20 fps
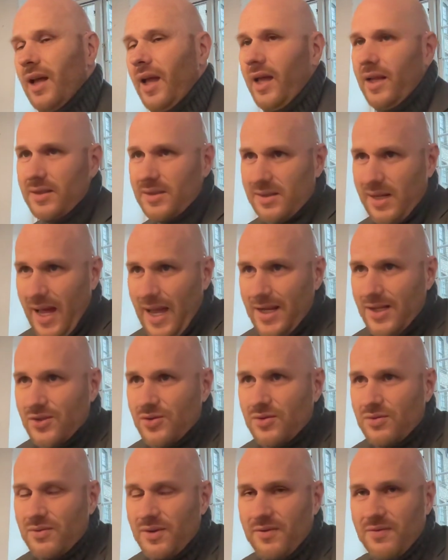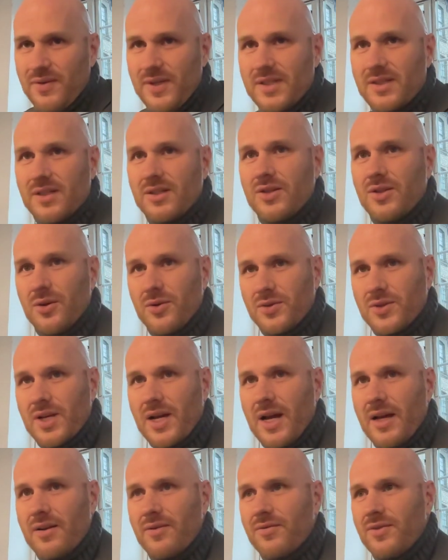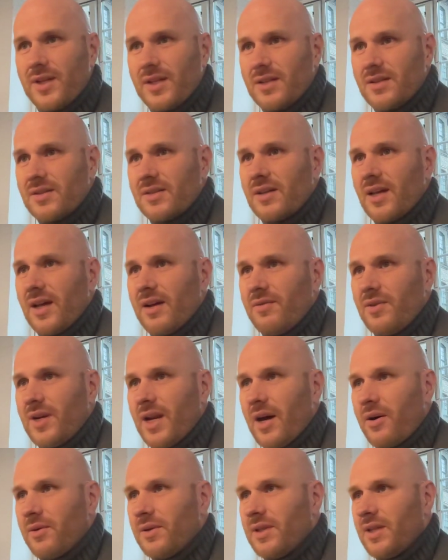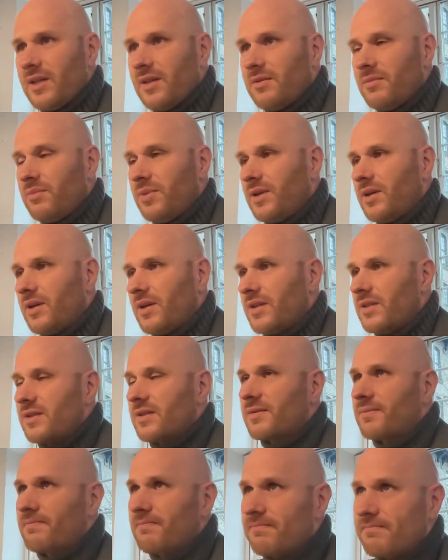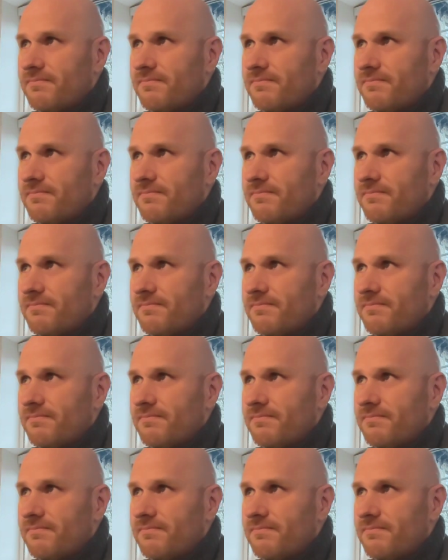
It's nice to revisit those kind of things every now and then, because